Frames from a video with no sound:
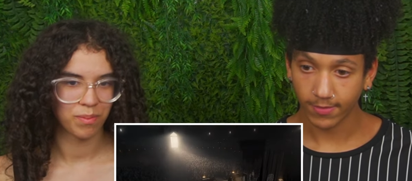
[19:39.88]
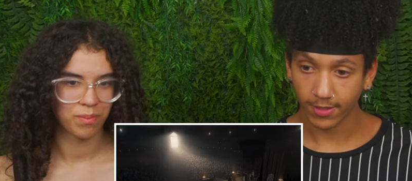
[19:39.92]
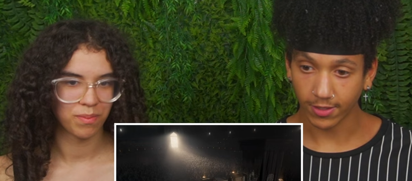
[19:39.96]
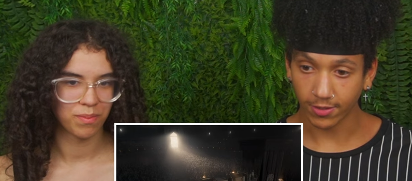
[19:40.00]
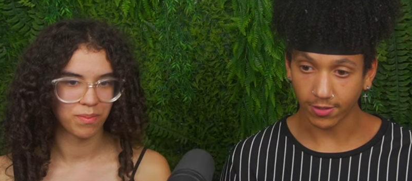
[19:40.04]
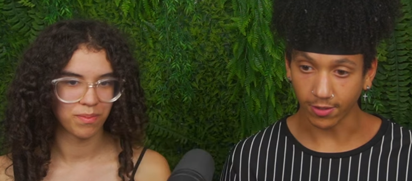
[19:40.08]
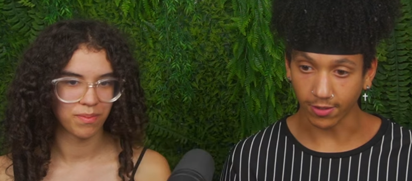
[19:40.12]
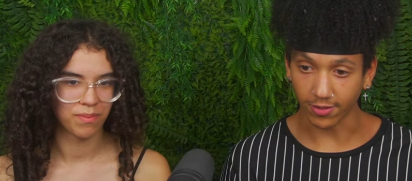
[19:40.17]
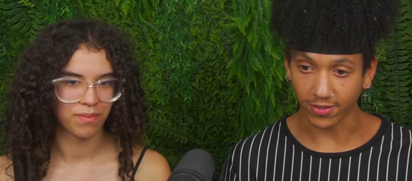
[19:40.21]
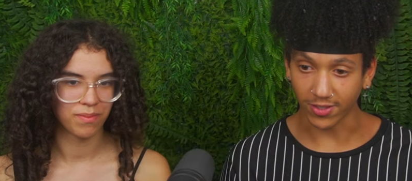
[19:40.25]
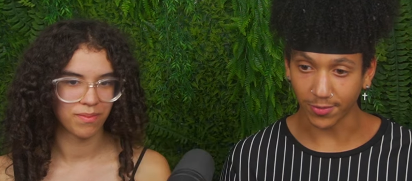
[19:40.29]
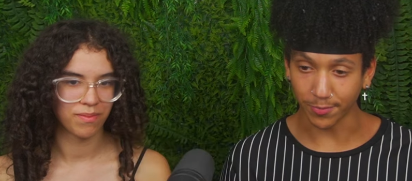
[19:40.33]
Speaker 1: He
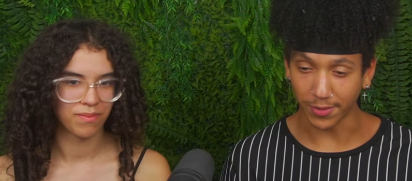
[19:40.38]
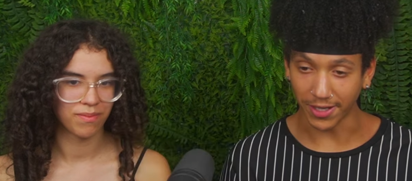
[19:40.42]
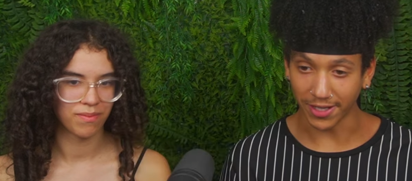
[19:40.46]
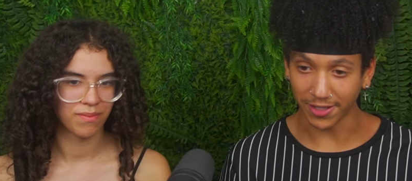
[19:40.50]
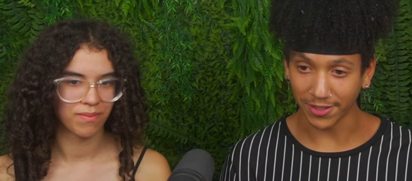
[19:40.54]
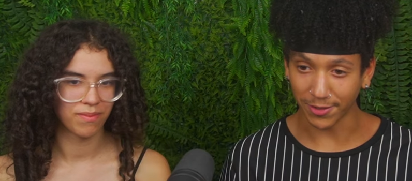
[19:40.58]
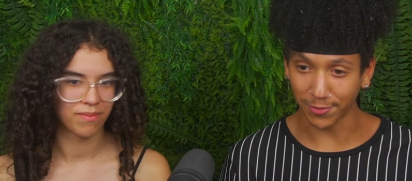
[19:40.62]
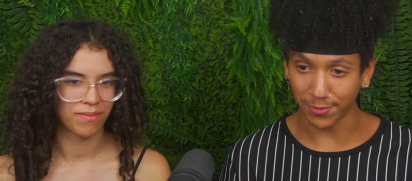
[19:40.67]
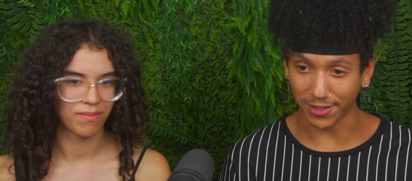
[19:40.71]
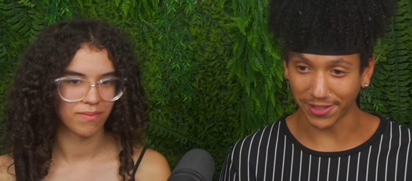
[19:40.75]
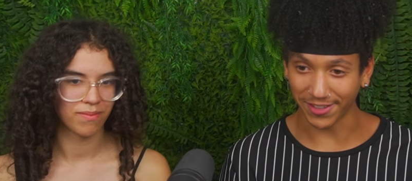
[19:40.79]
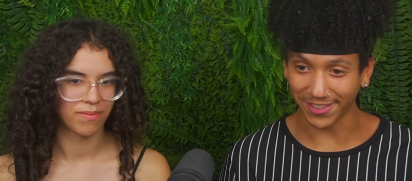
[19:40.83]
started
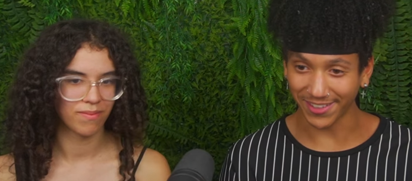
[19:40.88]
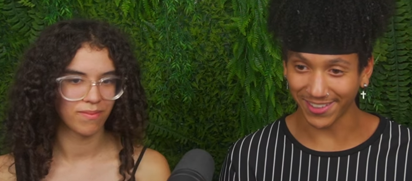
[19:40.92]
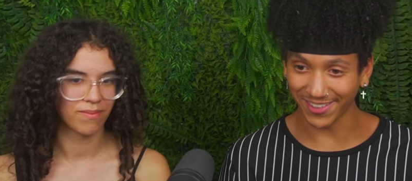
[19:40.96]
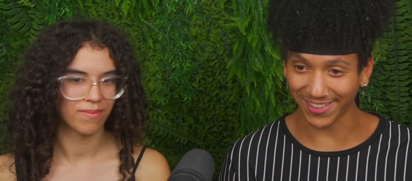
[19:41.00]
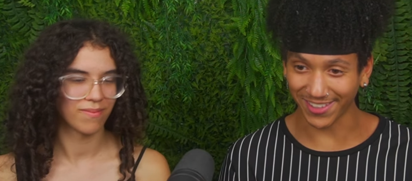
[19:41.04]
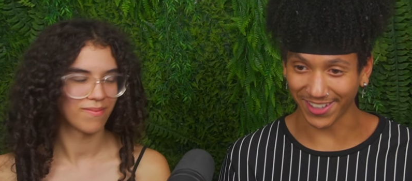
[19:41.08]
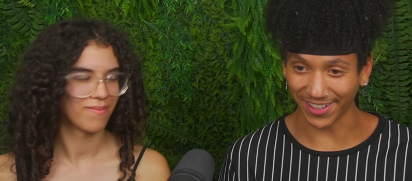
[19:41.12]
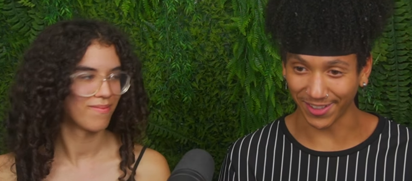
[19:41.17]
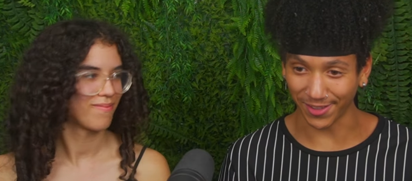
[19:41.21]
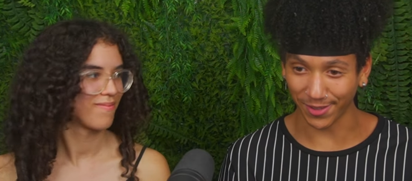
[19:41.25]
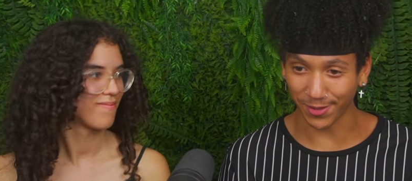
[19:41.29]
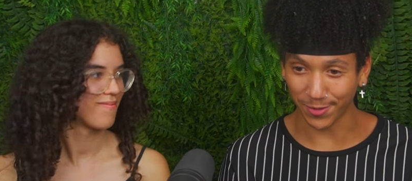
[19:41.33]
smiling like, this is
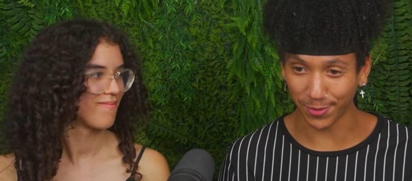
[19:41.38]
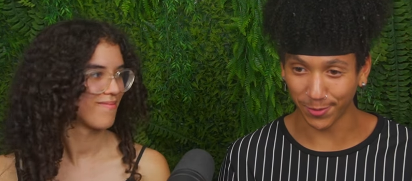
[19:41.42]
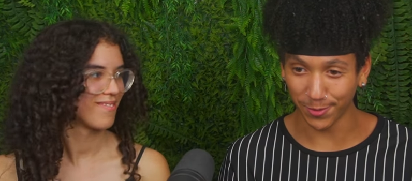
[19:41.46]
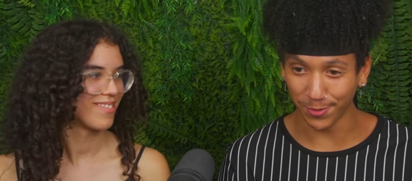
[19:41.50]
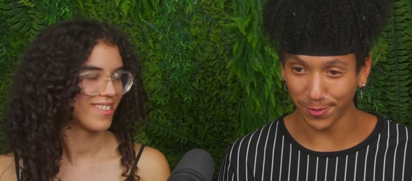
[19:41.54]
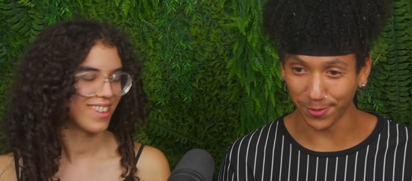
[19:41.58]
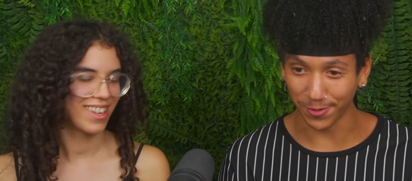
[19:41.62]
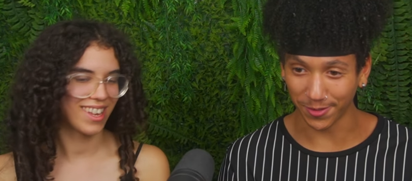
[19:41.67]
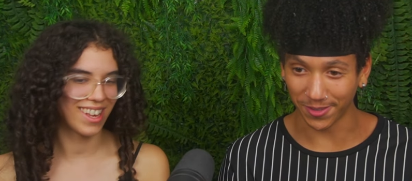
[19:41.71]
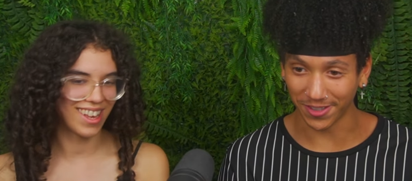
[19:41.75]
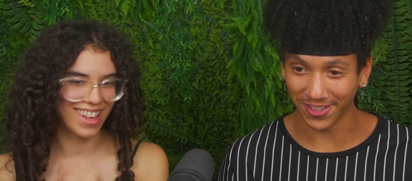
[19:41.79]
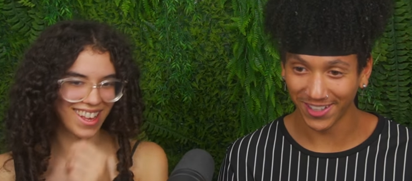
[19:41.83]
kind of
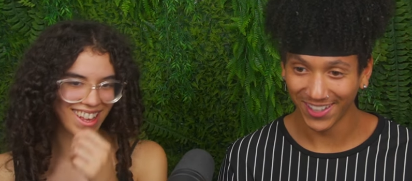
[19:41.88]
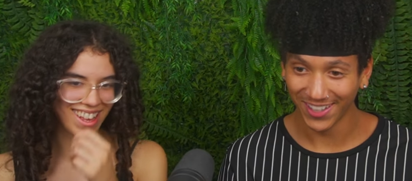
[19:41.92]
cool.